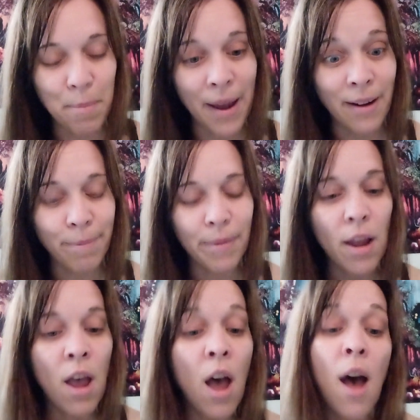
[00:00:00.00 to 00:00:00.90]
Men.
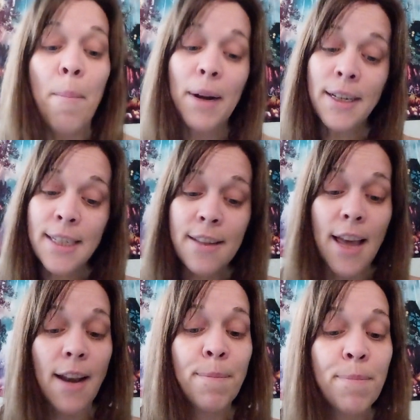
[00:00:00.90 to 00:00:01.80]
But until
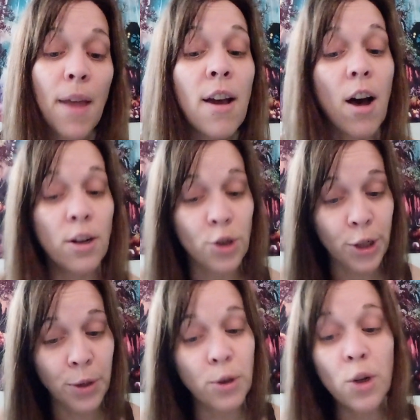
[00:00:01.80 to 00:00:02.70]
then, I conjure
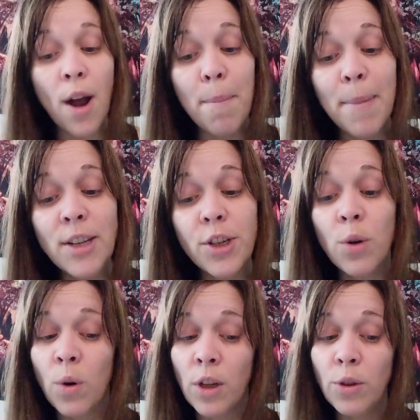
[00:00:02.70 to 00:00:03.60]
you, do not mention
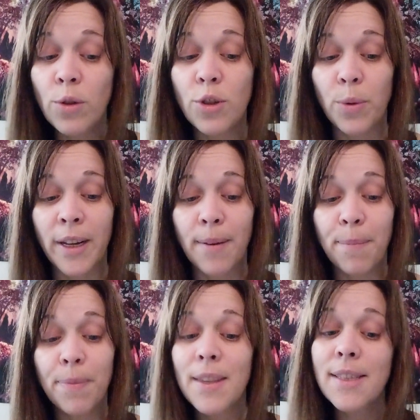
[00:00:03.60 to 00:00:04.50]
or allude to it.
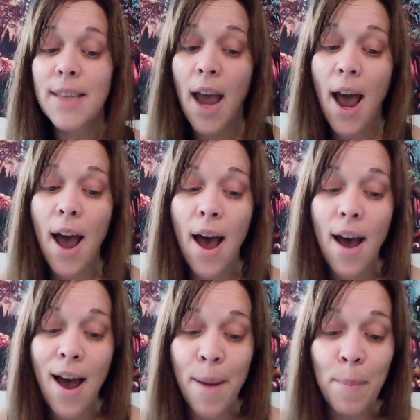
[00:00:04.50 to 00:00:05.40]
This
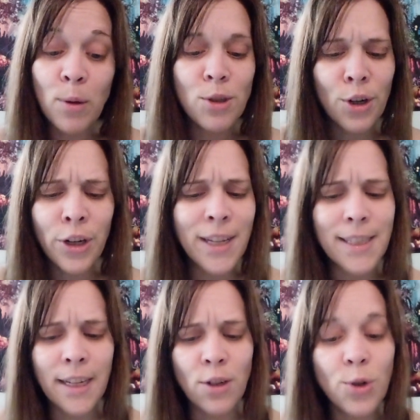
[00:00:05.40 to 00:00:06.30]
I most
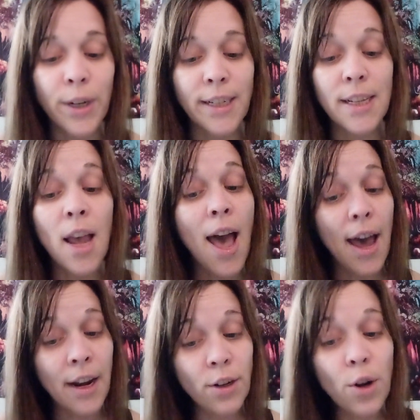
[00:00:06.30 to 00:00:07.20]
earnestly entreat,
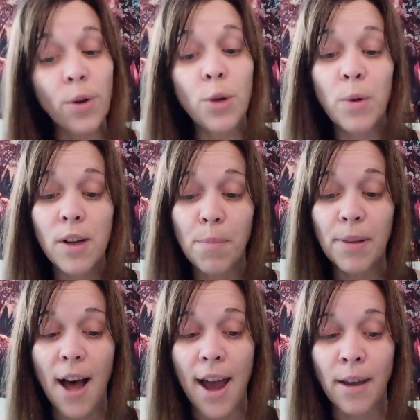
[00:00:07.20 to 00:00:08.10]
and I know you will
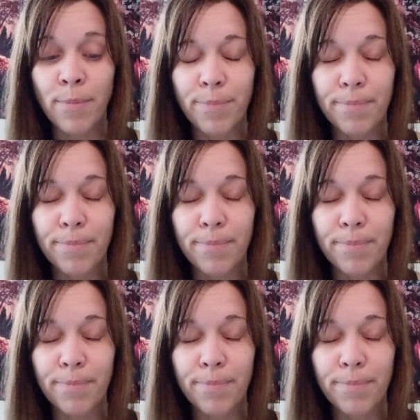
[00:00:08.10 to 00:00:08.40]
comply.